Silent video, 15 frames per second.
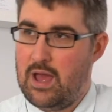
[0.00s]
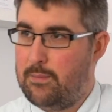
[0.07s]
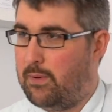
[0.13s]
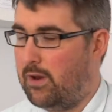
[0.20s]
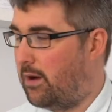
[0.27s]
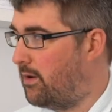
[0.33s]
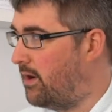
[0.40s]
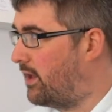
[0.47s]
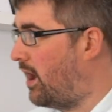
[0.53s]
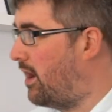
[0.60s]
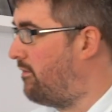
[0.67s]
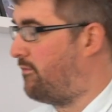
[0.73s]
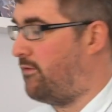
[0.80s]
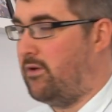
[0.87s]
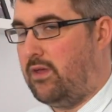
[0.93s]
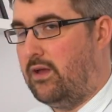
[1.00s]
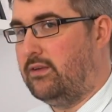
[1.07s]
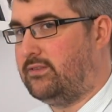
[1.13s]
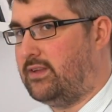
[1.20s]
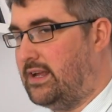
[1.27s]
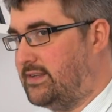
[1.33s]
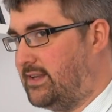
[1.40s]
but I'm going to go through those
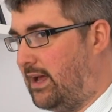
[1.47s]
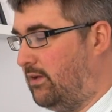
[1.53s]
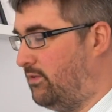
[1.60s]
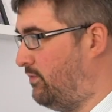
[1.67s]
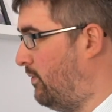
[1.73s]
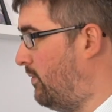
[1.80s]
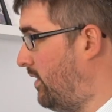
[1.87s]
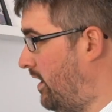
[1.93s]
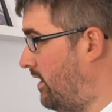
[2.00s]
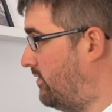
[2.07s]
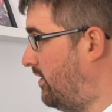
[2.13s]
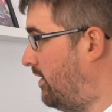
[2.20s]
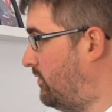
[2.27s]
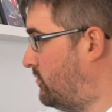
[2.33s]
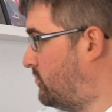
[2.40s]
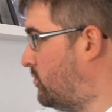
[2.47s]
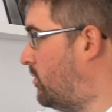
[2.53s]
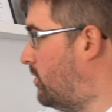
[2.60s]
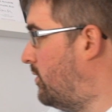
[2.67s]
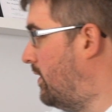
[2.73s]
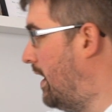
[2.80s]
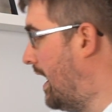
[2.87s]
details for you. So I'll just
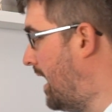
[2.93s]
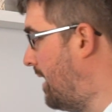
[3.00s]
draw